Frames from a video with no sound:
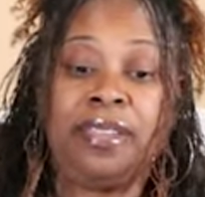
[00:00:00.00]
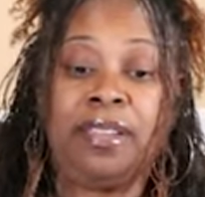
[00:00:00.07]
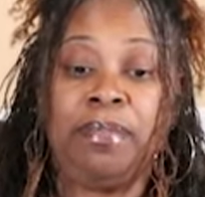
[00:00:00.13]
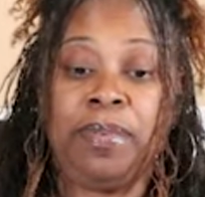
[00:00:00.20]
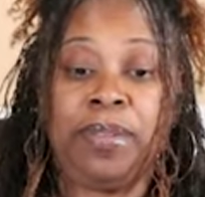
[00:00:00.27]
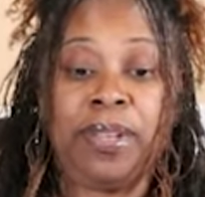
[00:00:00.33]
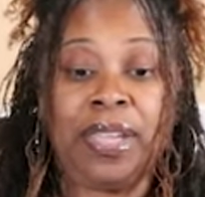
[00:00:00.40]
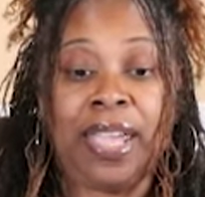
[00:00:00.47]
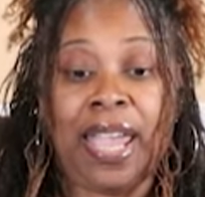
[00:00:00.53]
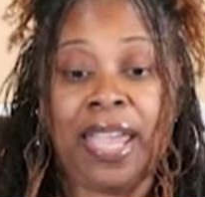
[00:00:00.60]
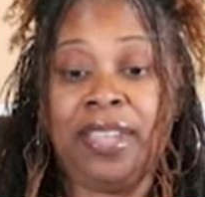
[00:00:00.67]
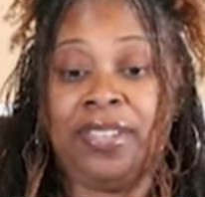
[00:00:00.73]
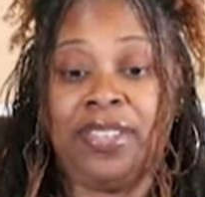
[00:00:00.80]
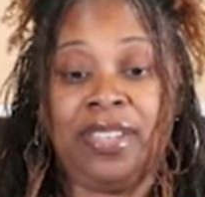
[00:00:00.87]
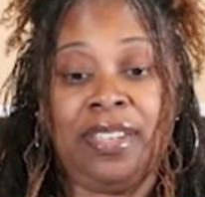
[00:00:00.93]

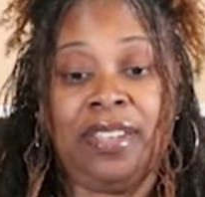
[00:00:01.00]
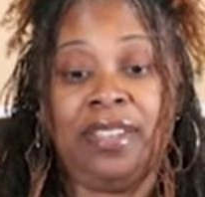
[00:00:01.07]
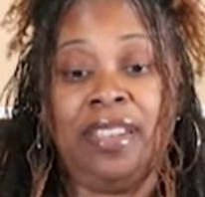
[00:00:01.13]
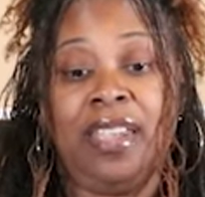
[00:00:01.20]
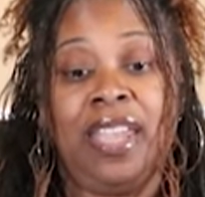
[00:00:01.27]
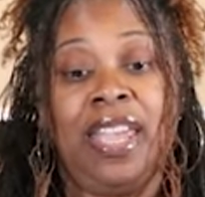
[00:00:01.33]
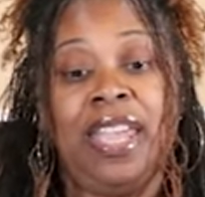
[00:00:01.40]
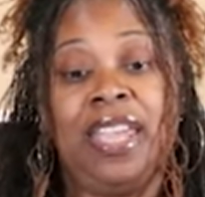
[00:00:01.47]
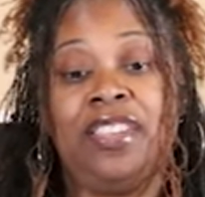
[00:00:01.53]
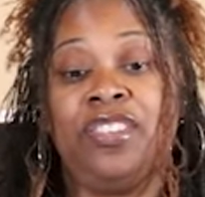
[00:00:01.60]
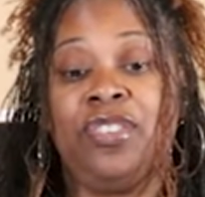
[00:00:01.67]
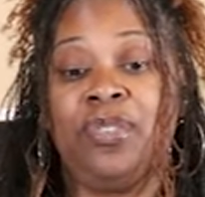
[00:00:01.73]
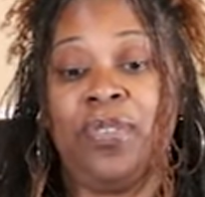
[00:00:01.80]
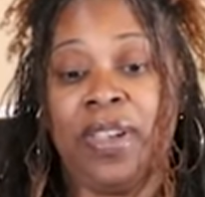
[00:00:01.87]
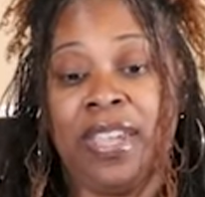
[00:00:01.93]
communication
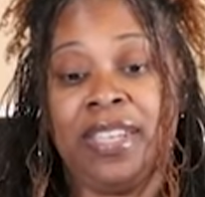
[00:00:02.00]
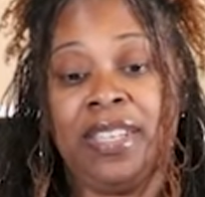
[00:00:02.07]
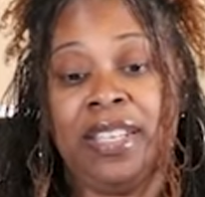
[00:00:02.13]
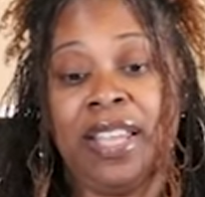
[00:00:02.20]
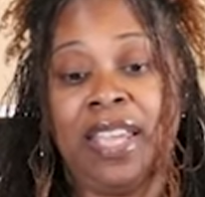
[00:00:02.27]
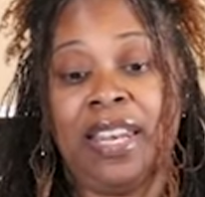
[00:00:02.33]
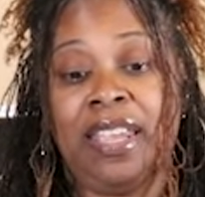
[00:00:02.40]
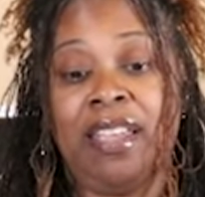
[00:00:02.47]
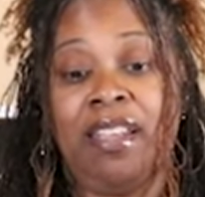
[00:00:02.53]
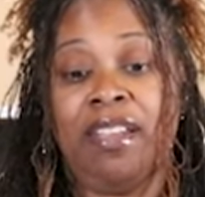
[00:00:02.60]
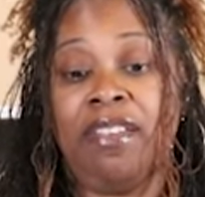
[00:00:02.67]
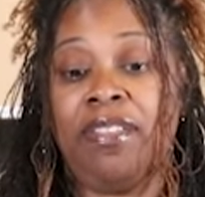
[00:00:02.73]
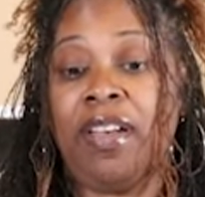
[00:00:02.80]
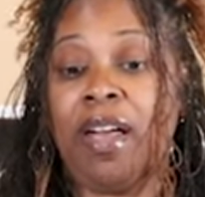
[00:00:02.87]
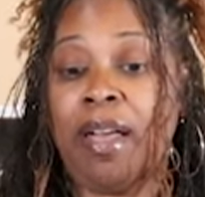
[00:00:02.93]
is translating
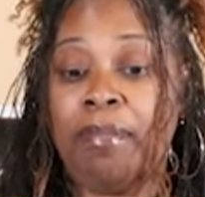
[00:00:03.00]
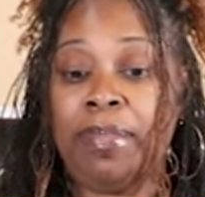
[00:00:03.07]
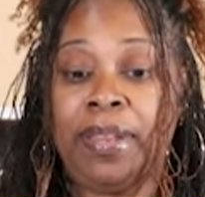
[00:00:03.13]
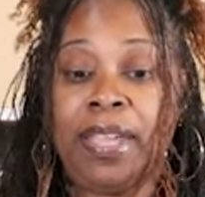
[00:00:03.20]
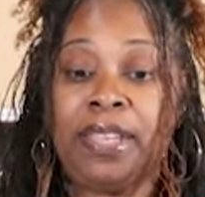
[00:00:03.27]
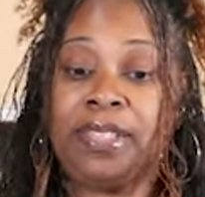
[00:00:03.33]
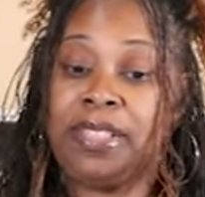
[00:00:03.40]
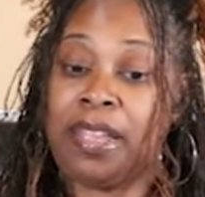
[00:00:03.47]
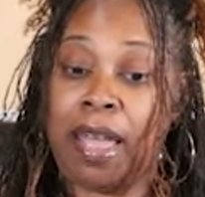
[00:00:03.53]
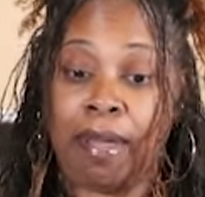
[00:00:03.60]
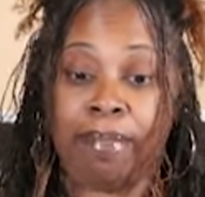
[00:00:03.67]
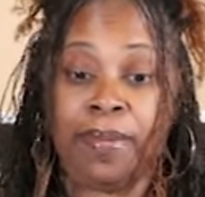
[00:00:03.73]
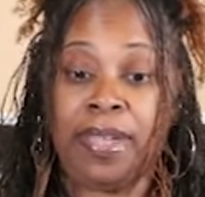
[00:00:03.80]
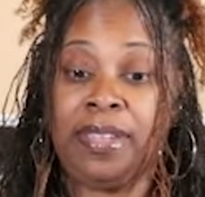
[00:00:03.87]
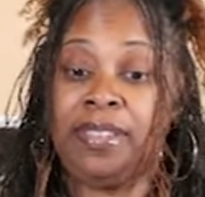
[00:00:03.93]
of complex
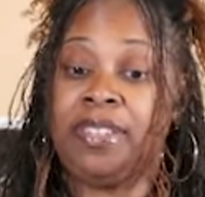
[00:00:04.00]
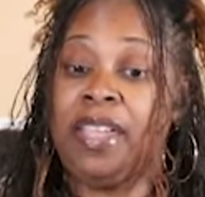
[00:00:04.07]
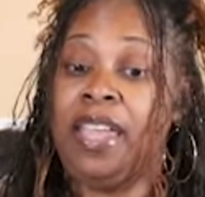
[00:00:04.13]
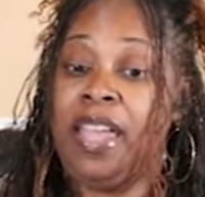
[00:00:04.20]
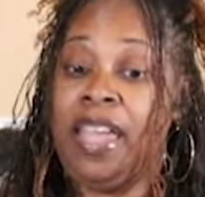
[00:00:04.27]
topics